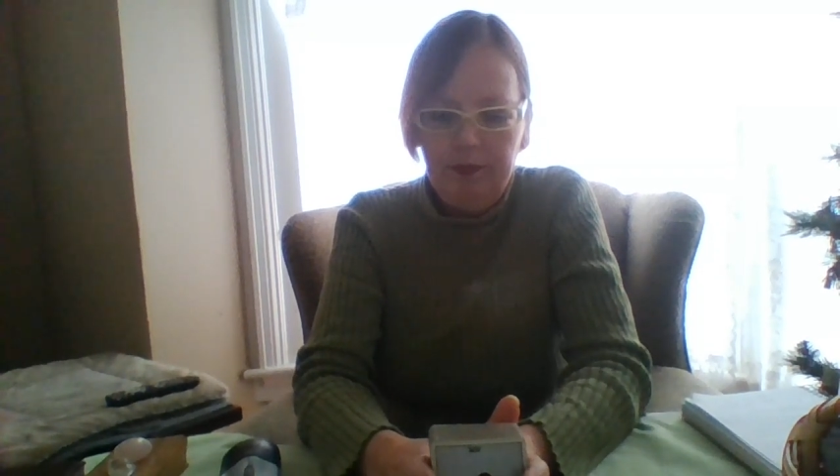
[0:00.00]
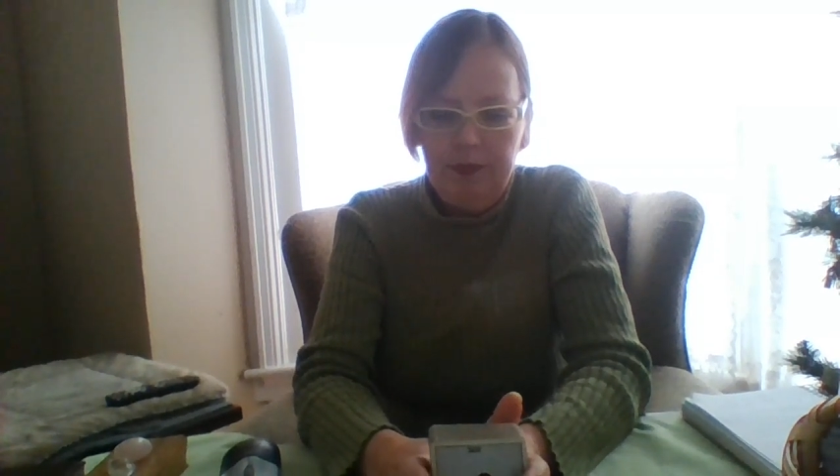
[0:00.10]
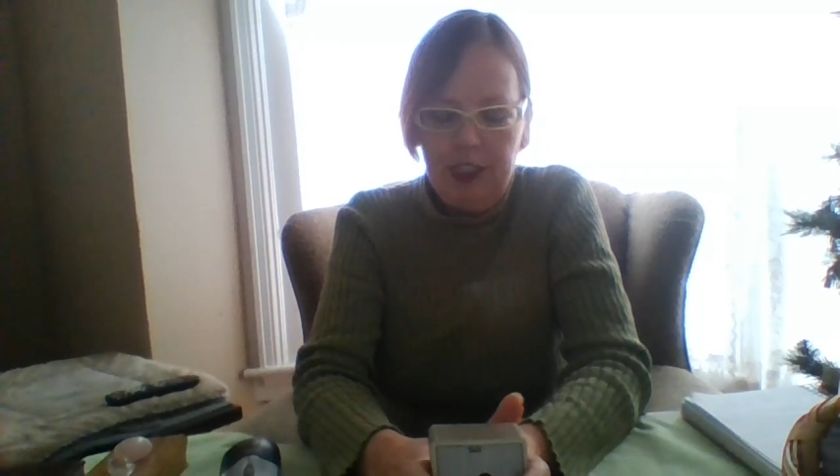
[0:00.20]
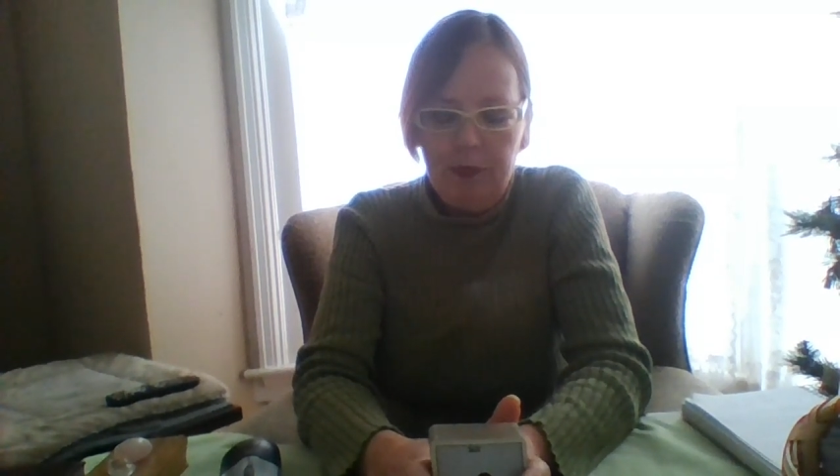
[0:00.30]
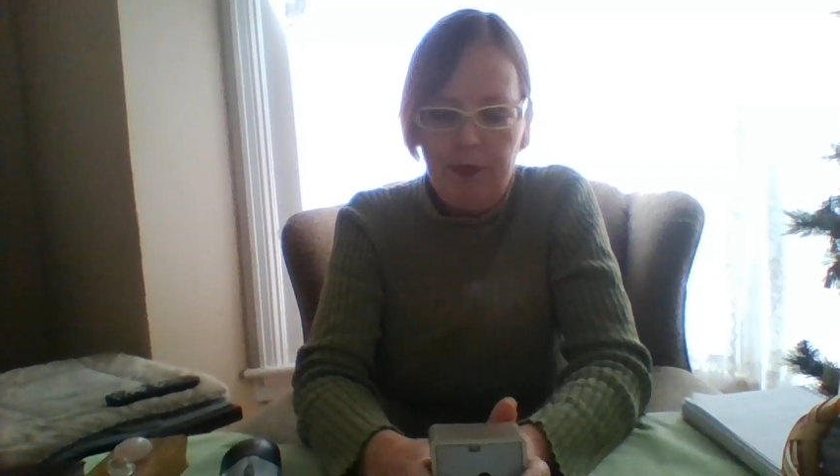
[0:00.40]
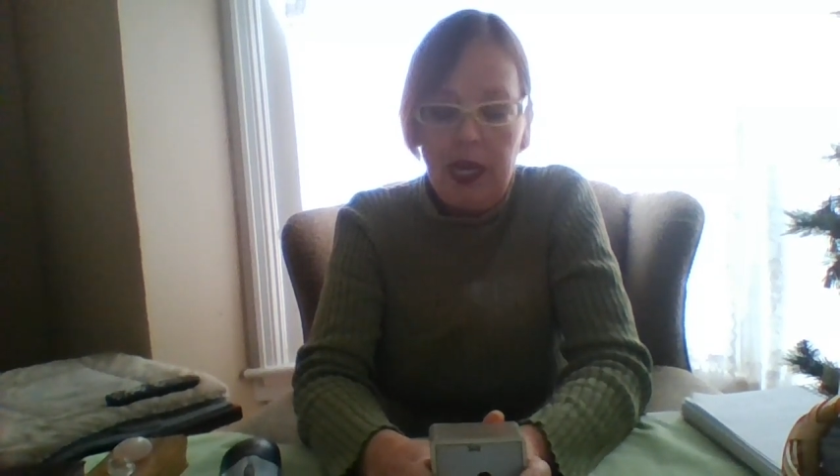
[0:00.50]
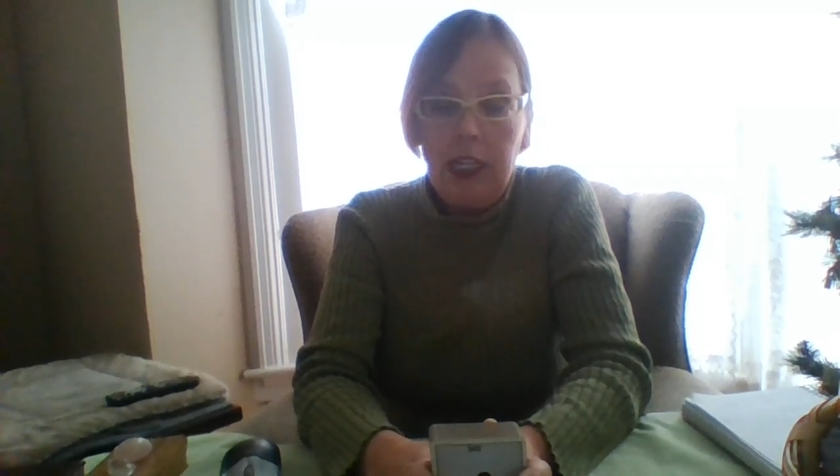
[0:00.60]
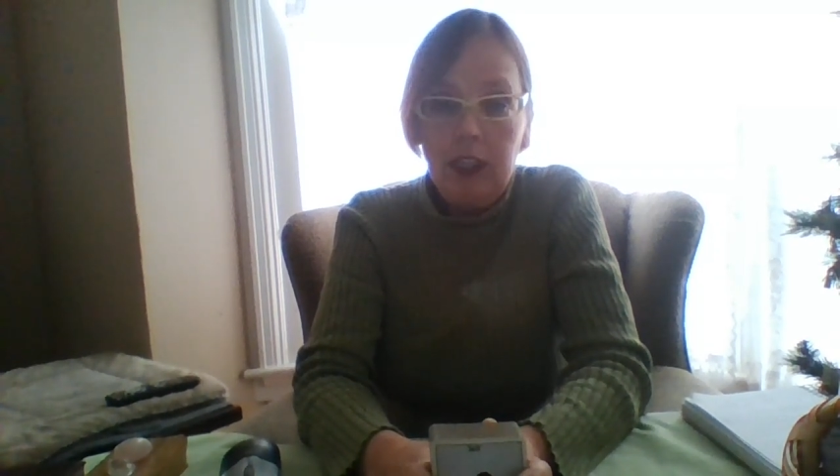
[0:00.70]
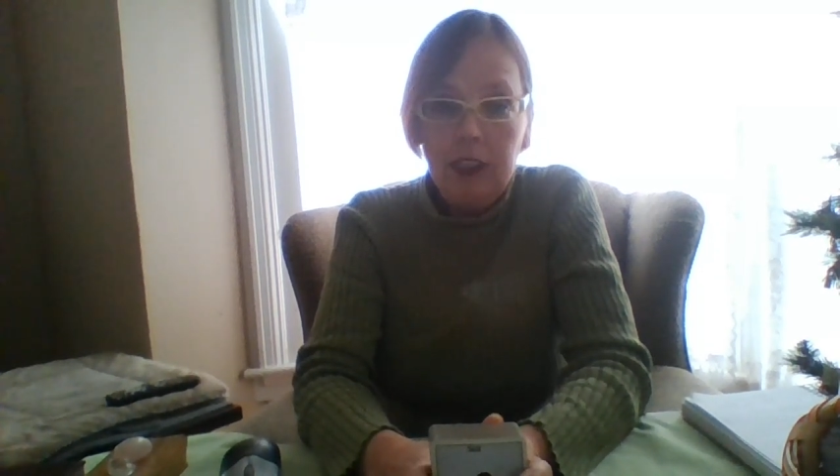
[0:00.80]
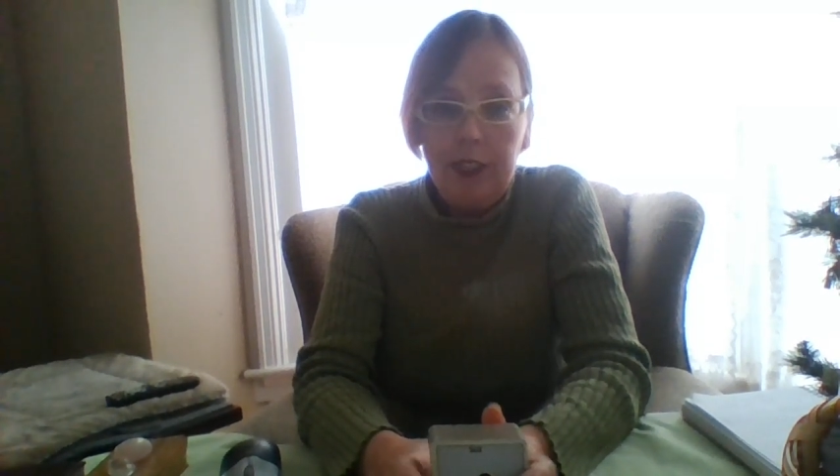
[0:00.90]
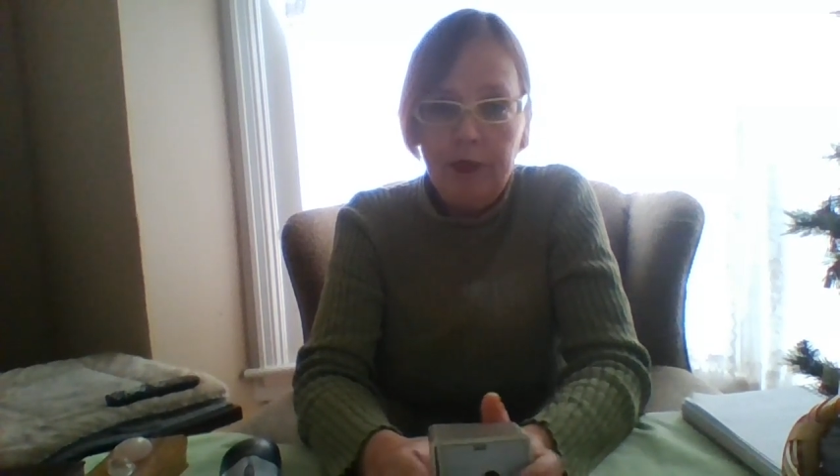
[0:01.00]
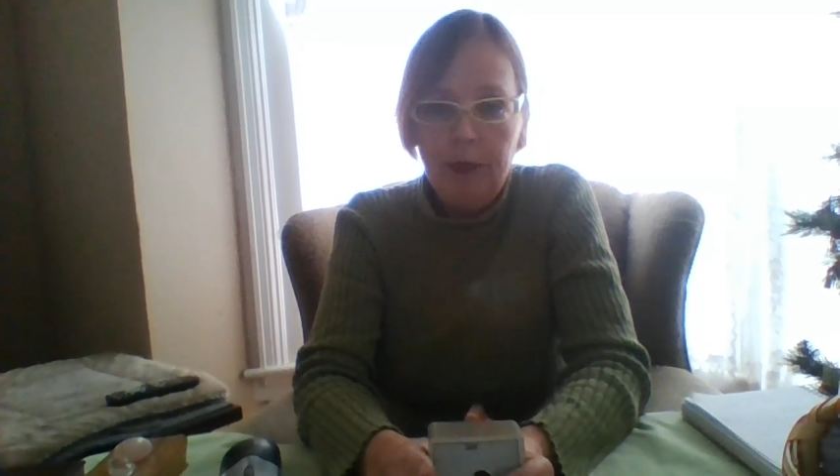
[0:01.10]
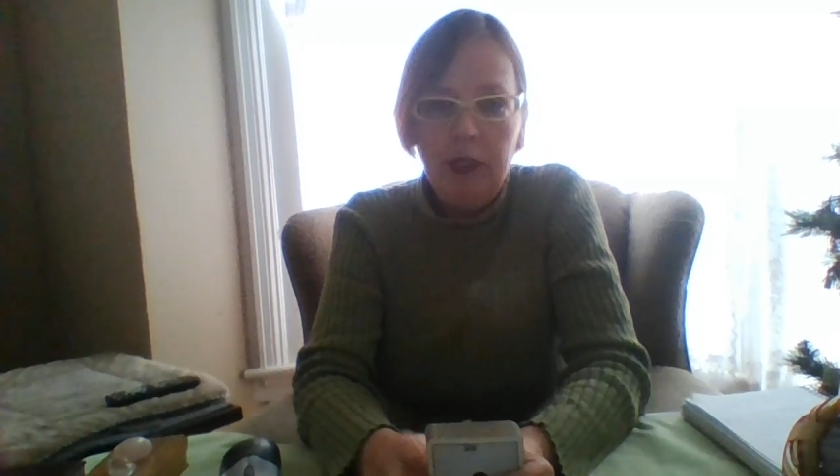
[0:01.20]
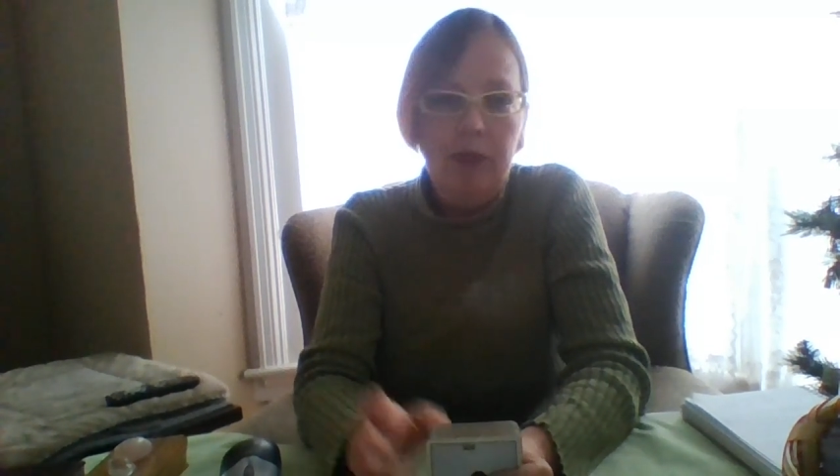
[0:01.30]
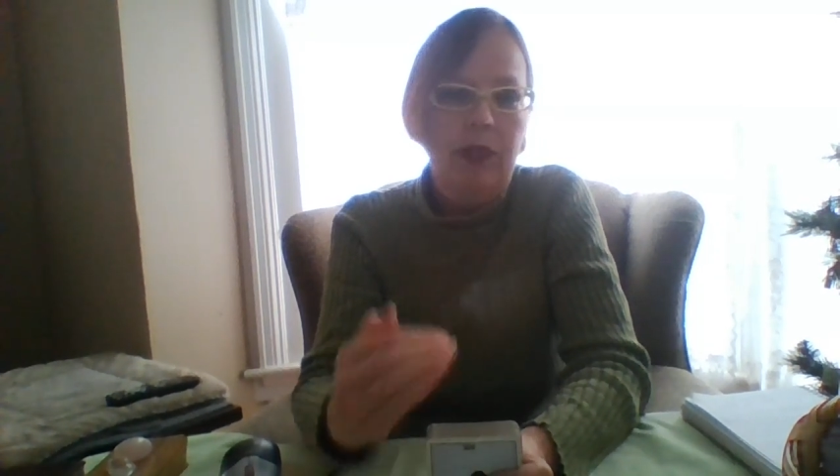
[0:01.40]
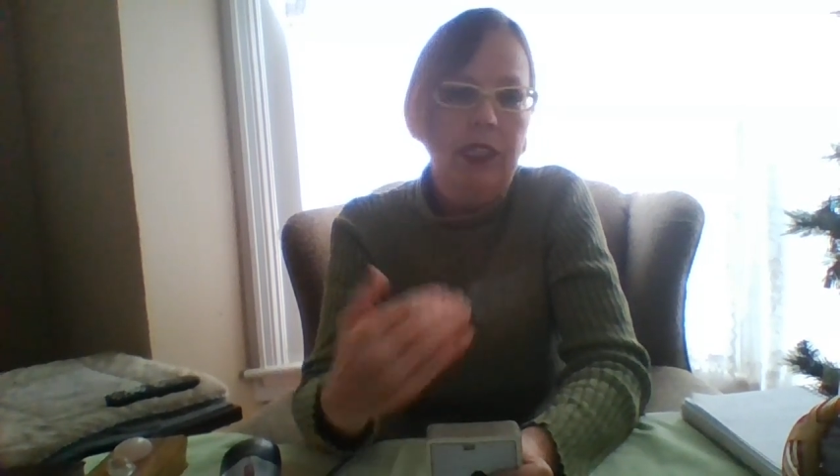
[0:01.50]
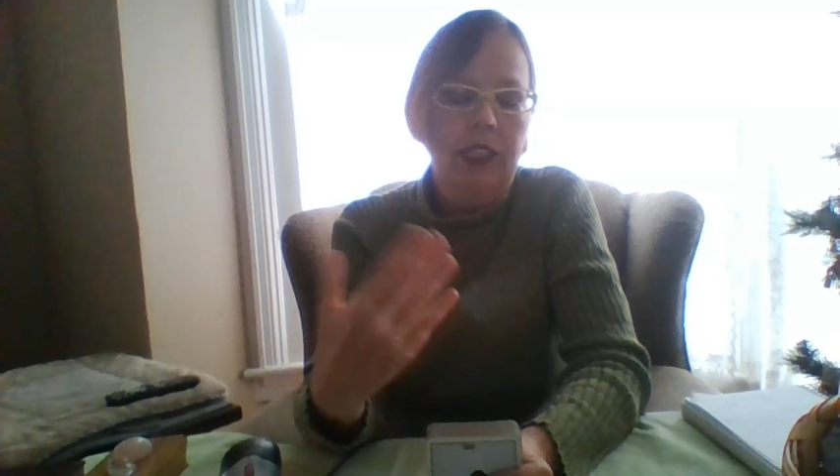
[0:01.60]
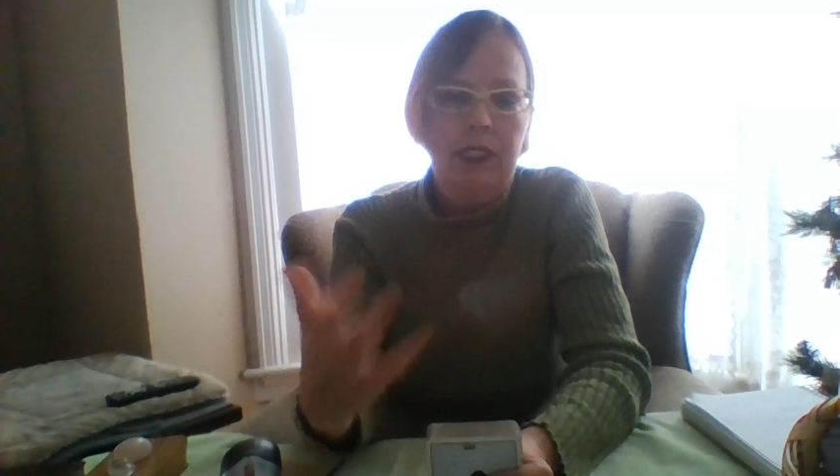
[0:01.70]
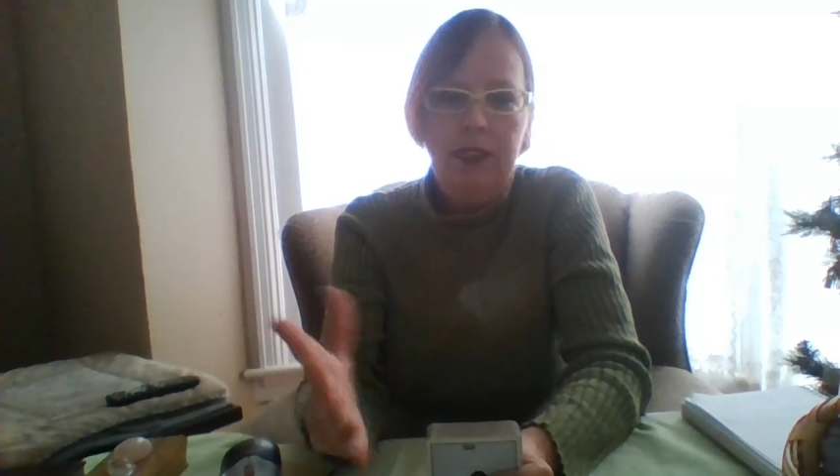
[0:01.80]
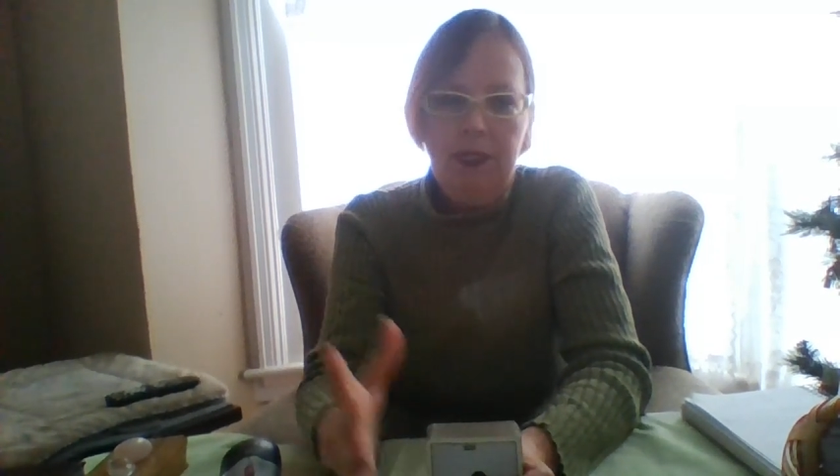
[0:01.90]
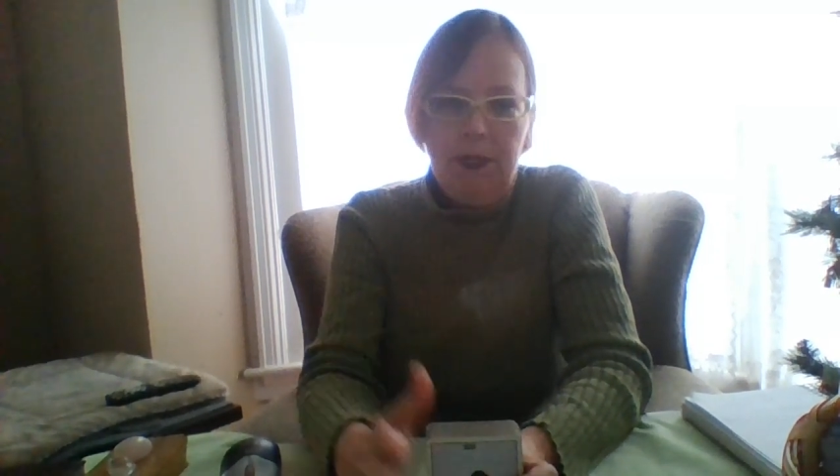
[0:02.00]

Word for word: you know, by our government when